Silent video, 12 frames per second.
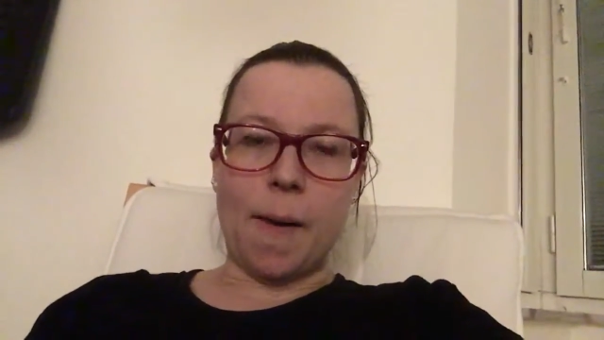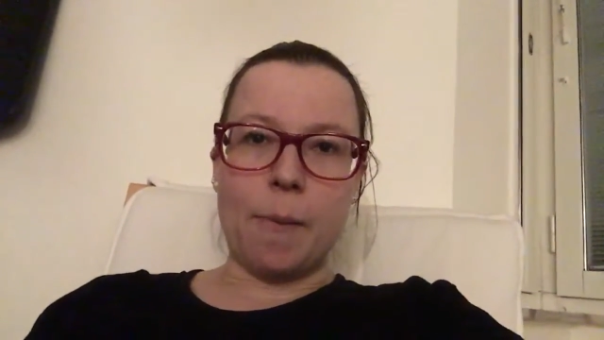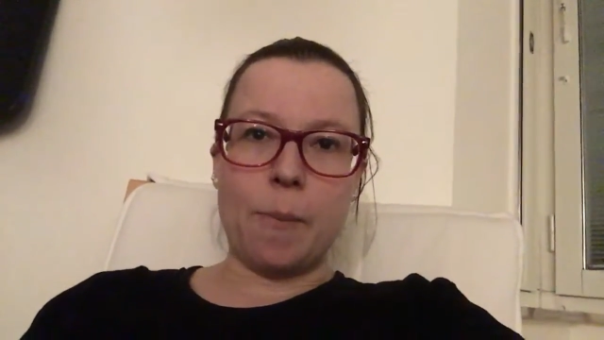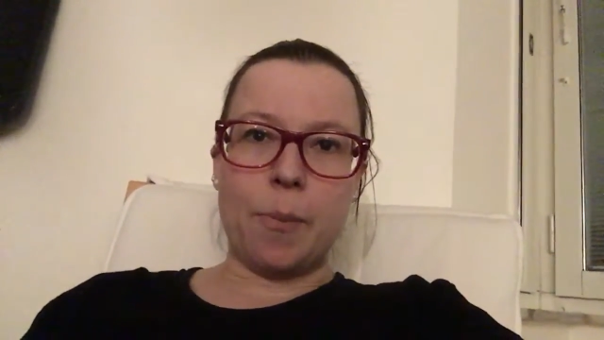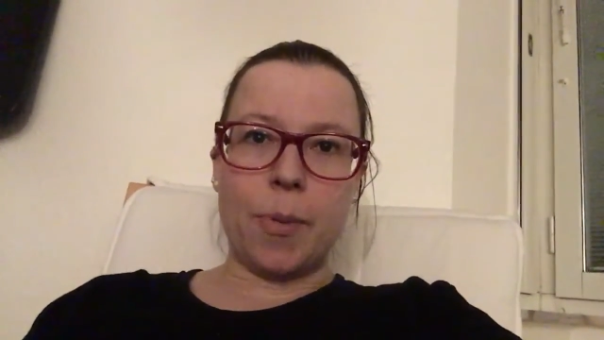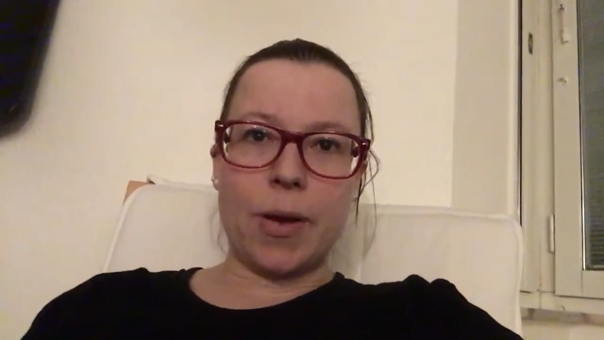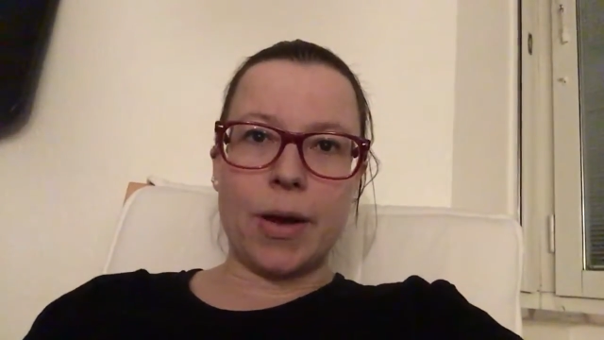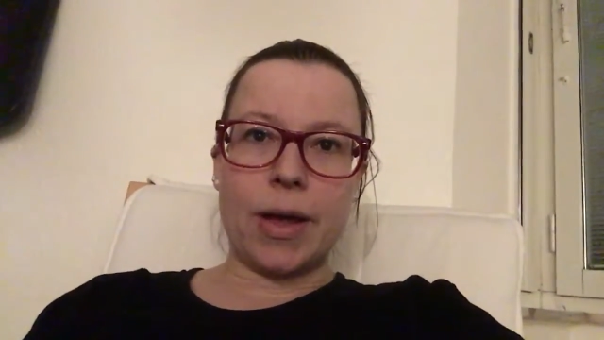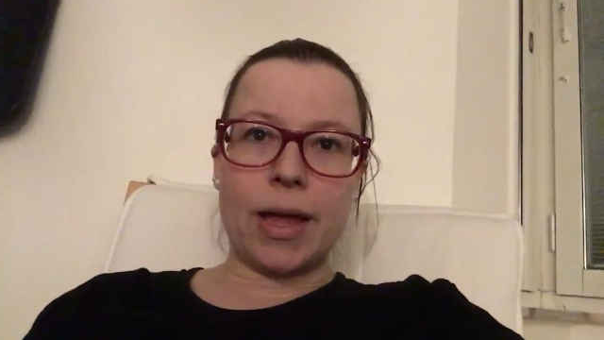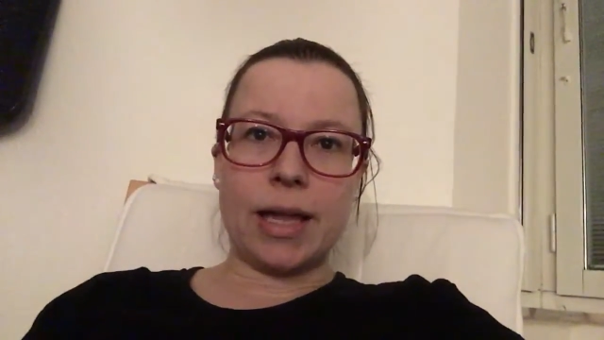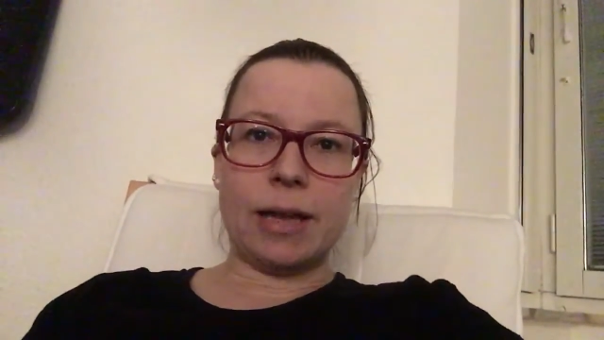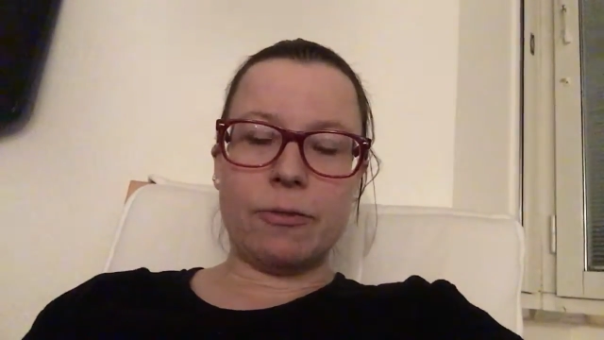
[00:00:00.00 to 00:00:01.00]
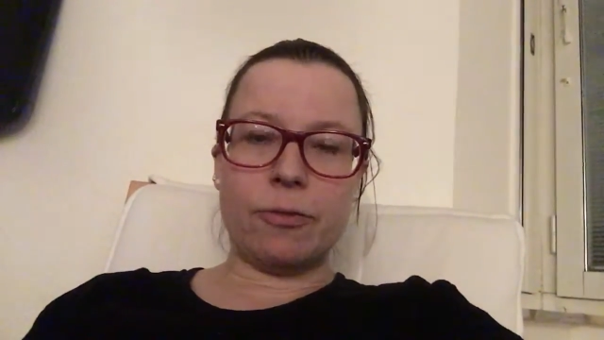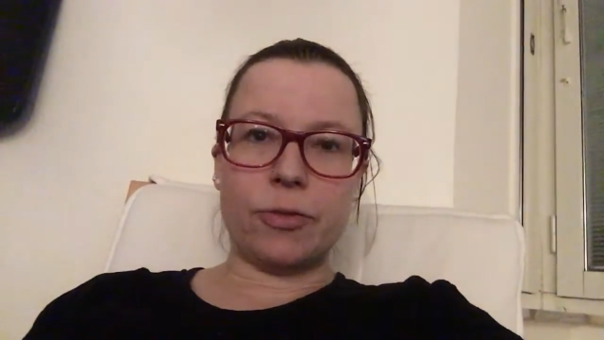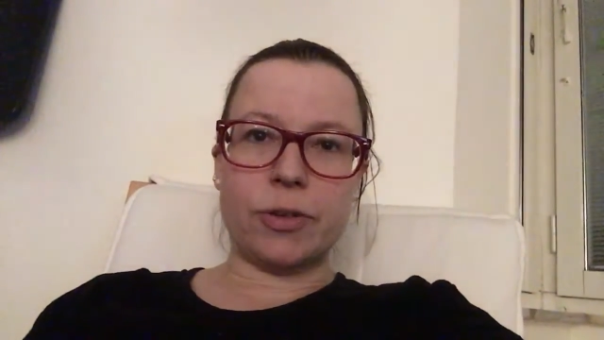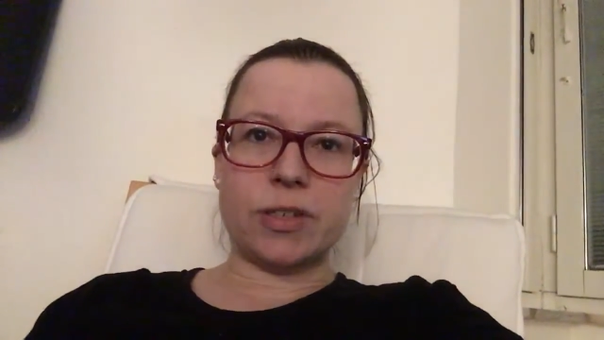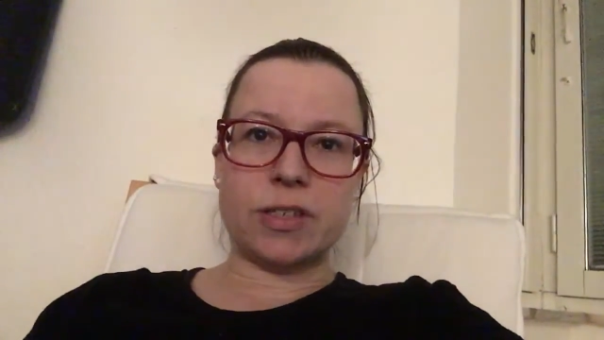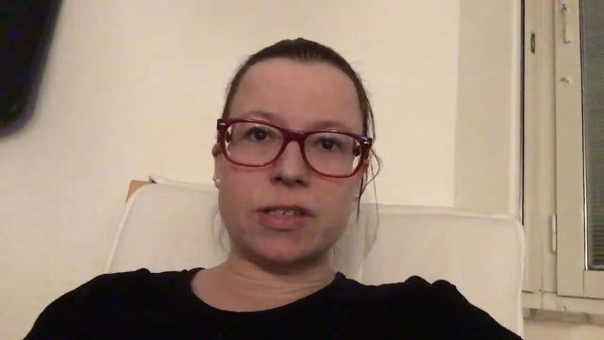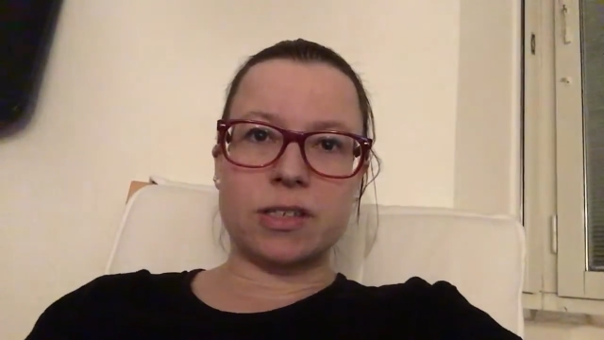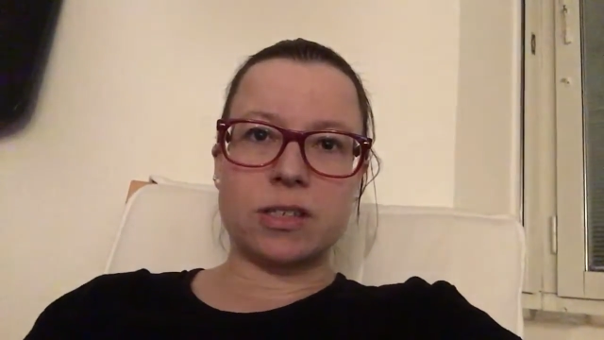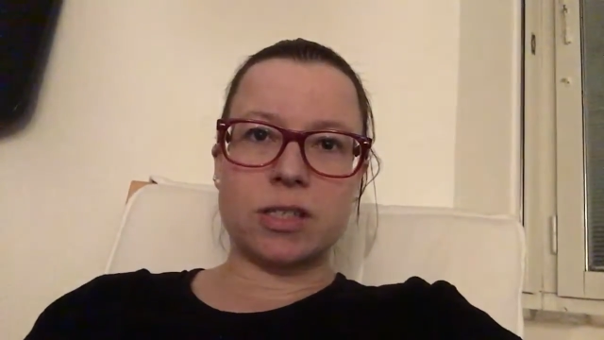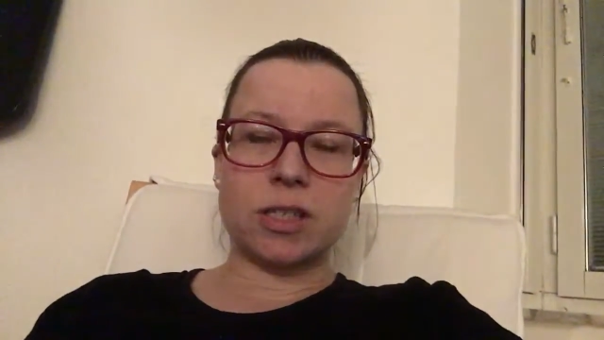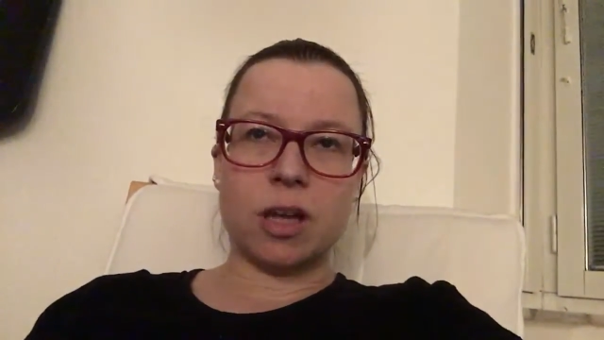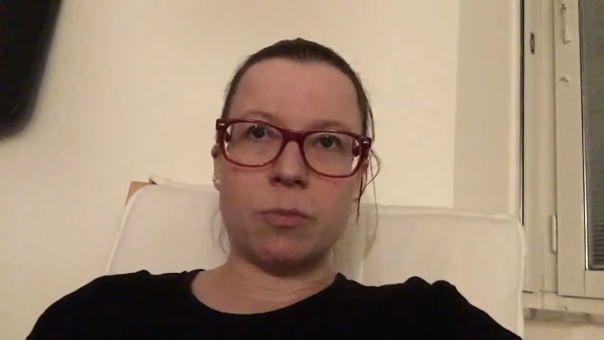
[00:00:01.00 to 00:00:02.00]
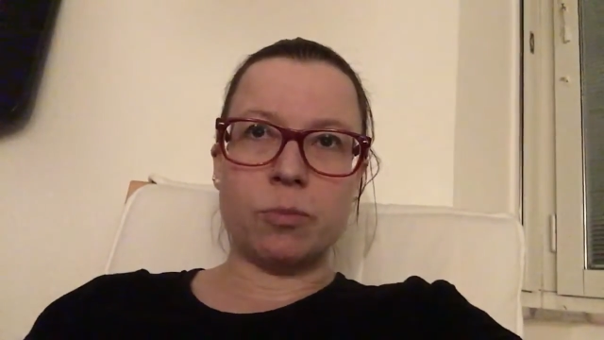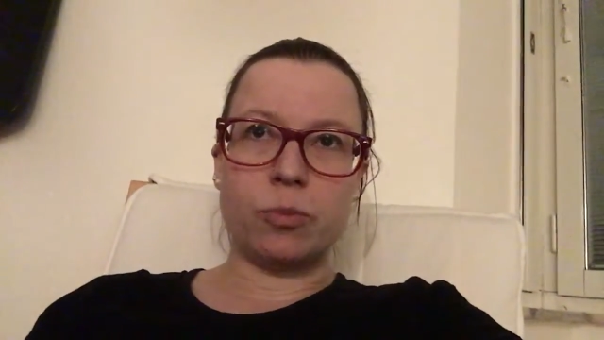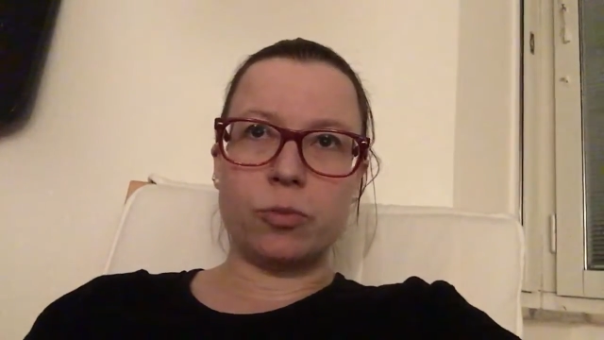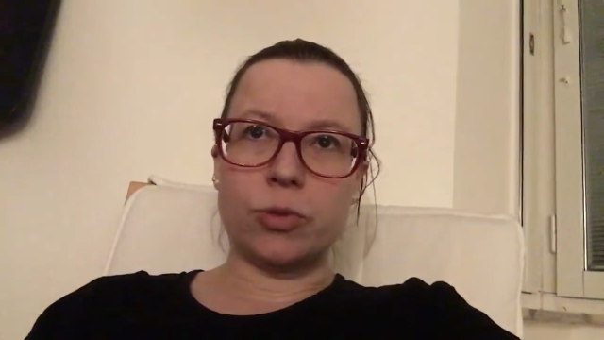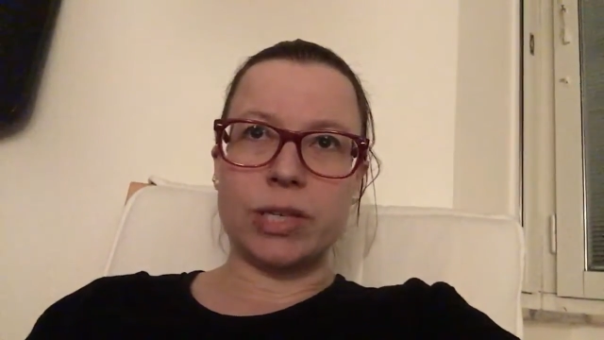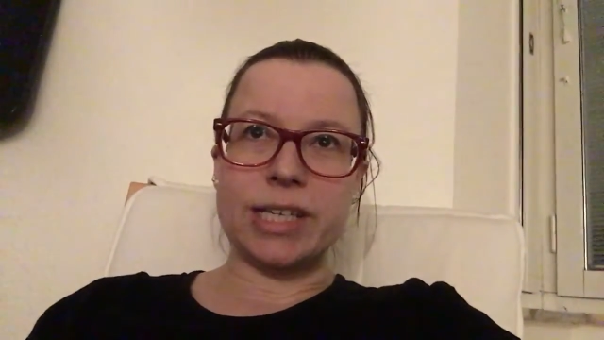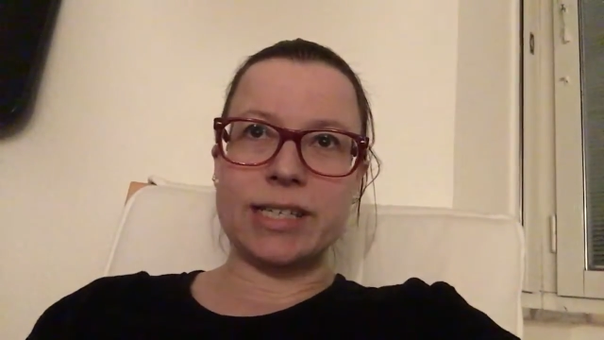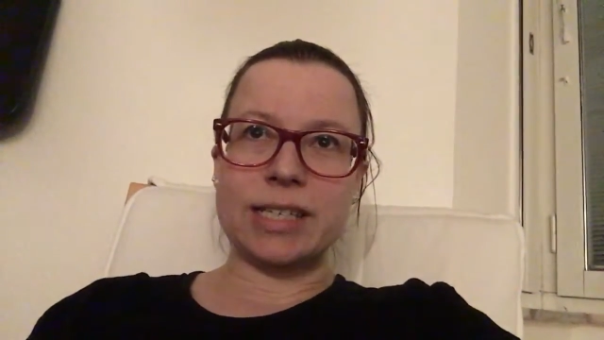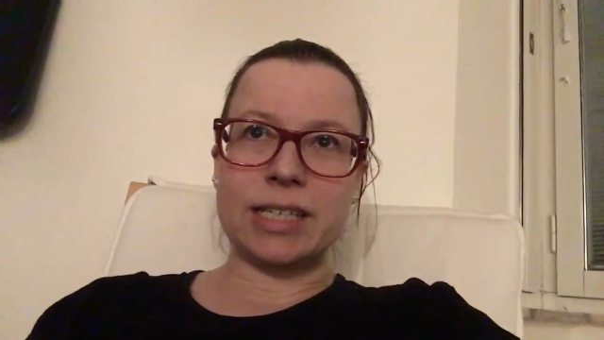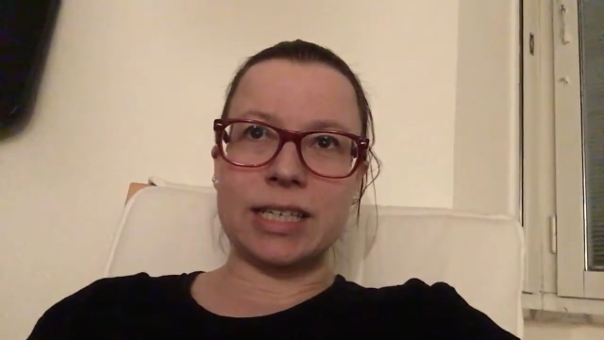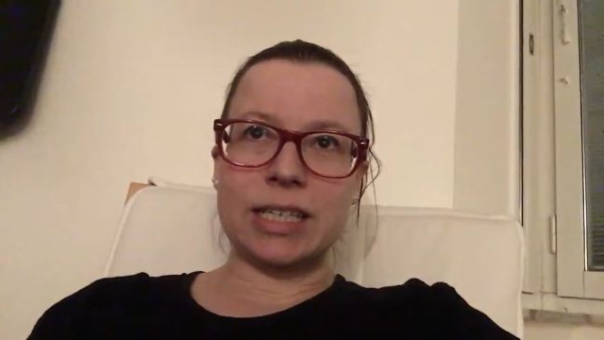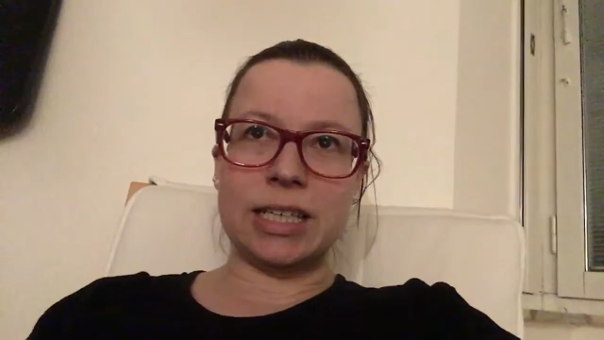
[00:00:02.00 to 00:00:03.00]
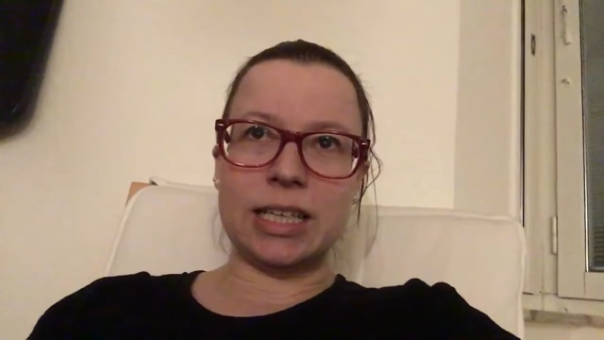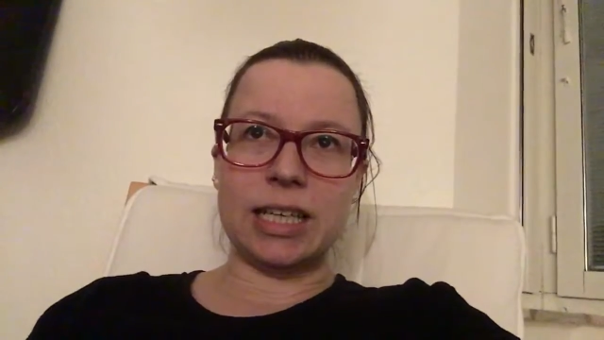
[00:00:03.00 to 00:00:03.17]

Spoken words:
but for some reason,